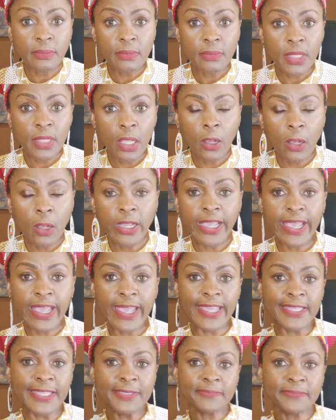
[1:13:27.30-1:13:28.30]

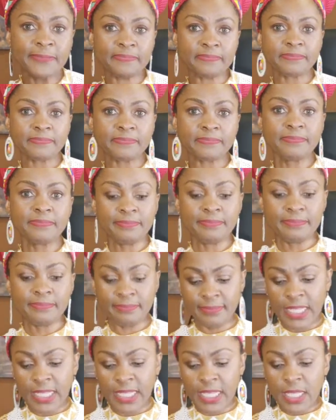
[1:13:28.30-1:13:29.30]
Okay?
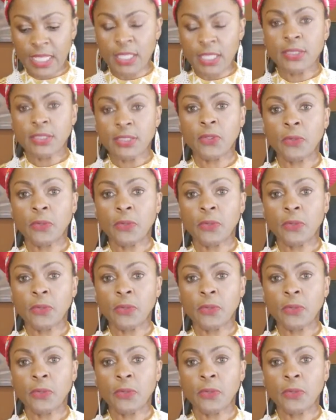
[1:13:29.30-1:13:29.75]
So